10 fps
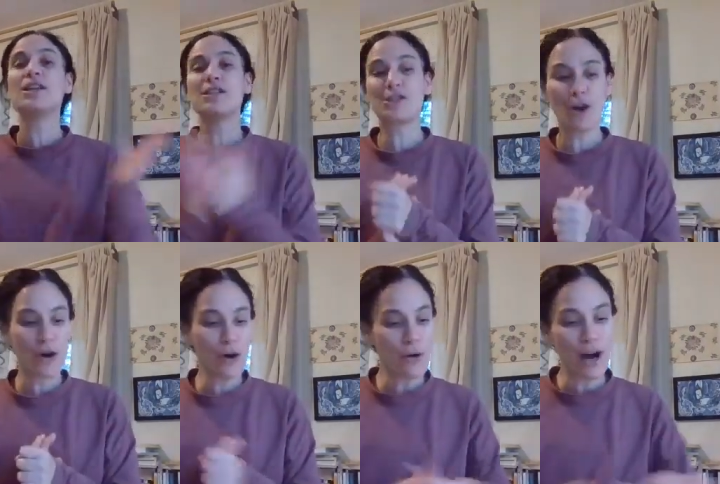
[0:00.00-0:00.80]

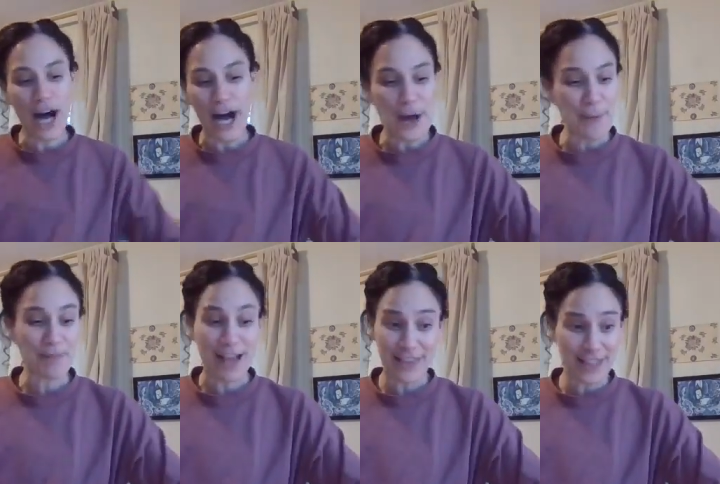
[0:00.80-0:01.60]
So
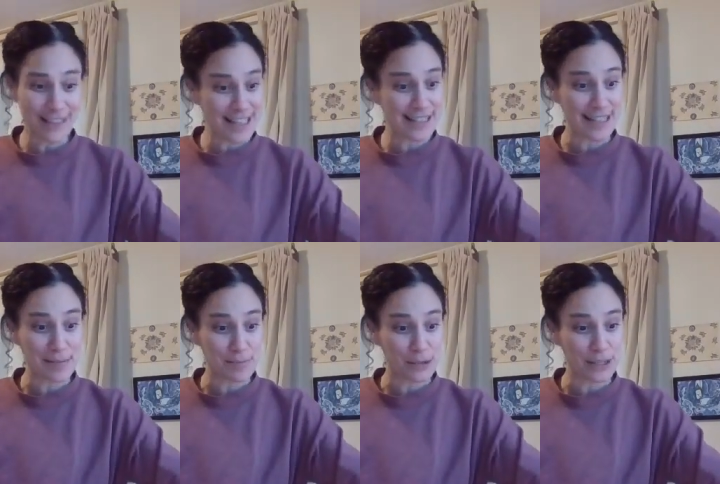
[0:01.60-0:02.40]
I think that's
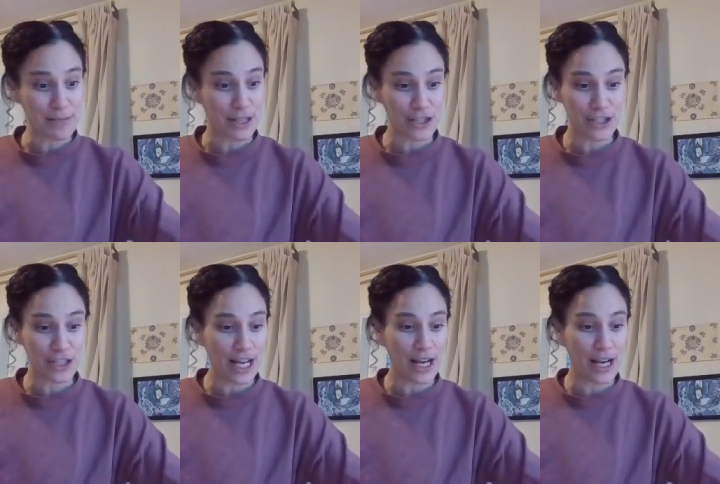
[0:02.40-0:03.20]
it pretty much.
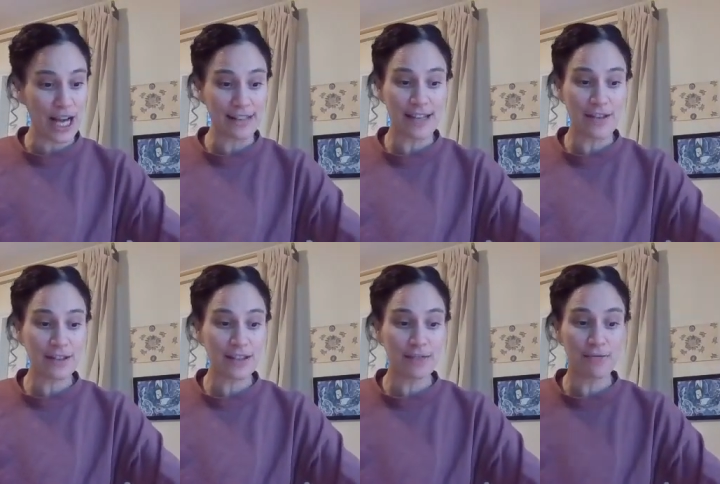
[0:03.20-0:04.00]
I
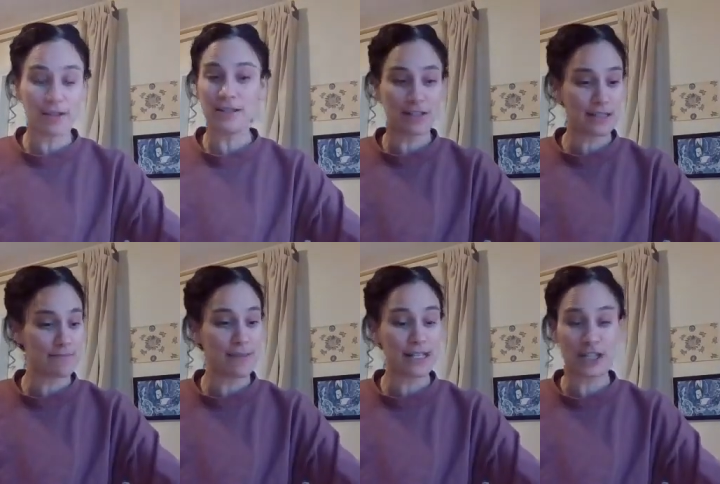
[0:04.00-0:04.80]
definitely wanted to just
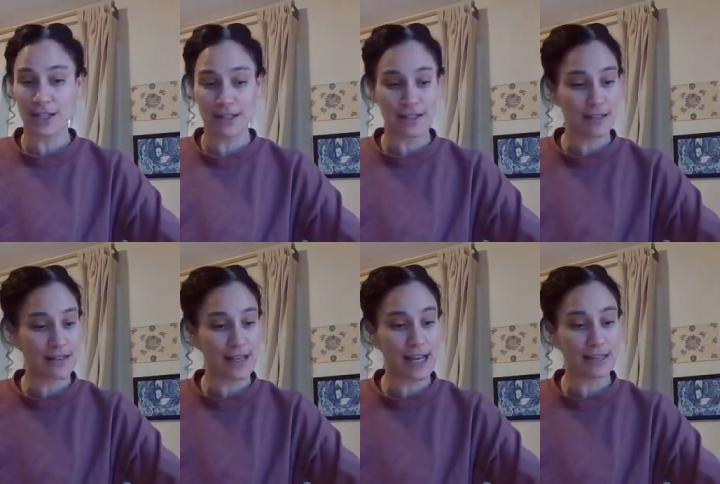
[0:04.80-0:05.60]
mention
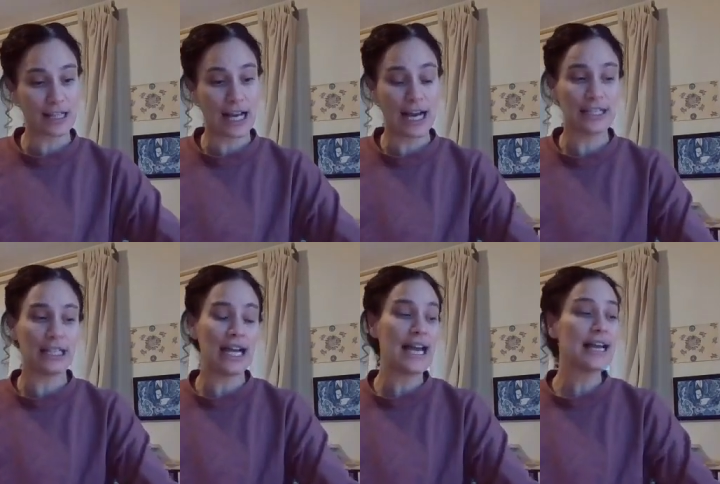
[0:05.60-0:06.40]
that
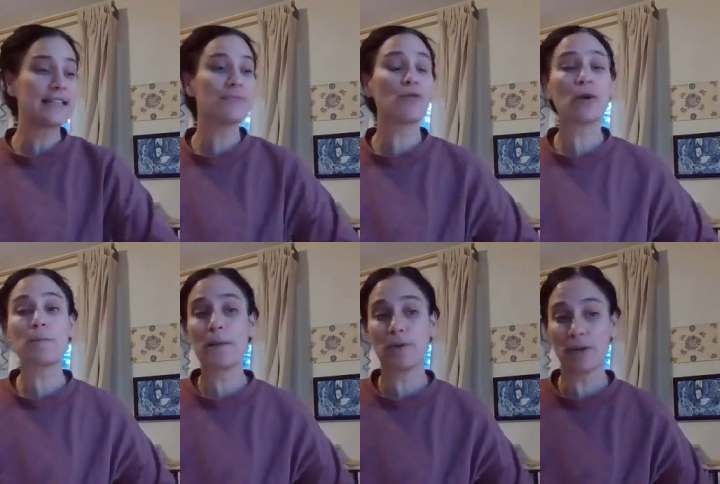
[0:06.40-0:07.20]
as more
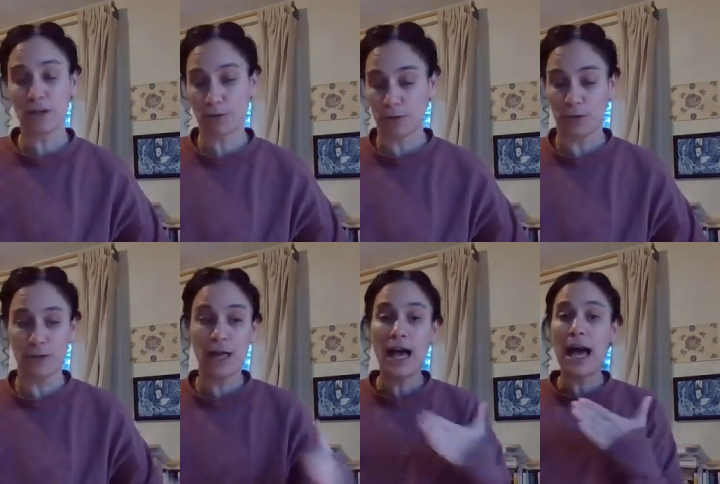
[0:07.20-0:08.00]
people enroll,
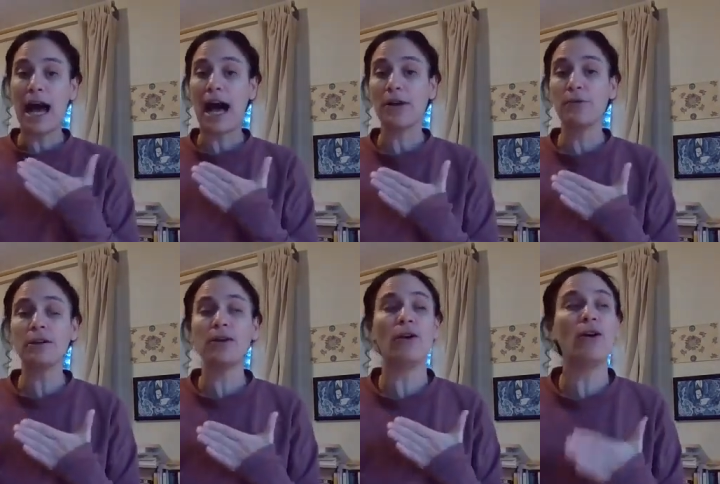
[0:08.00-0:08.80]
I
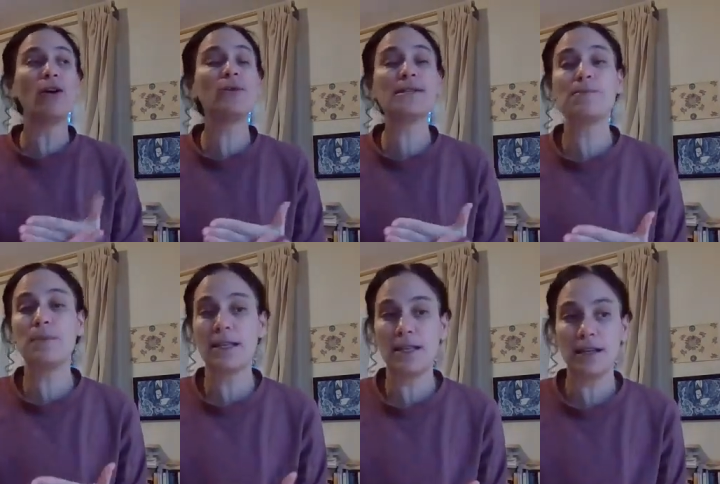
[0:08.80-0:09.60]
will always
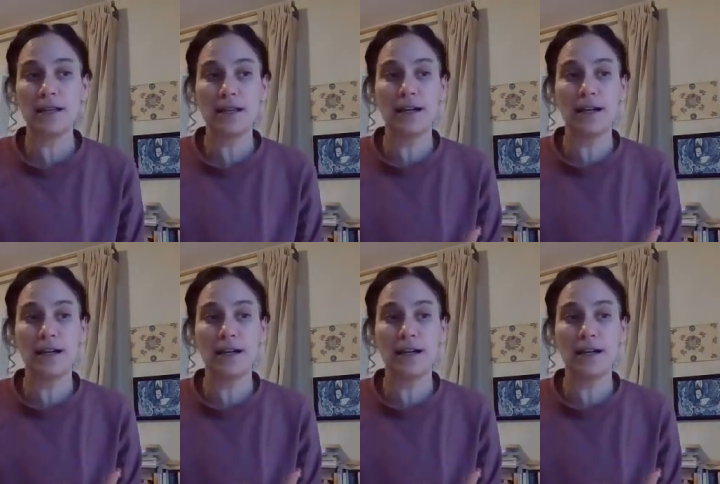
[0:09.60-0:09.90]
be